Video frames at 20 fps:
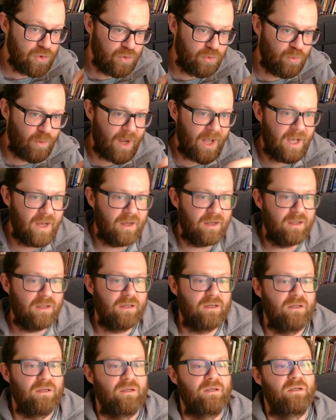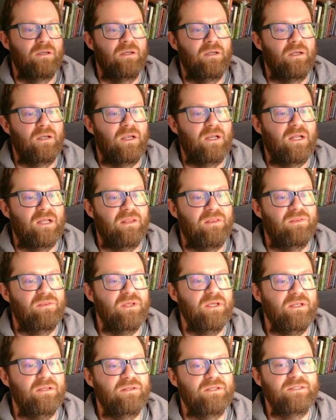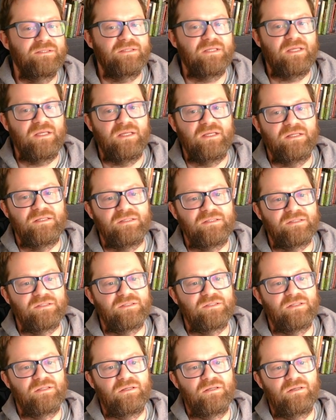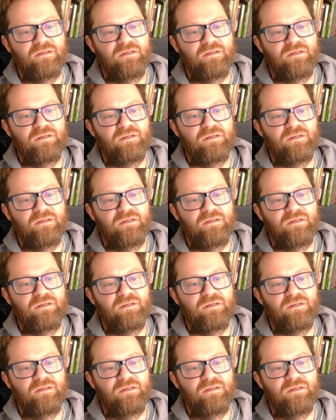well. I think this is,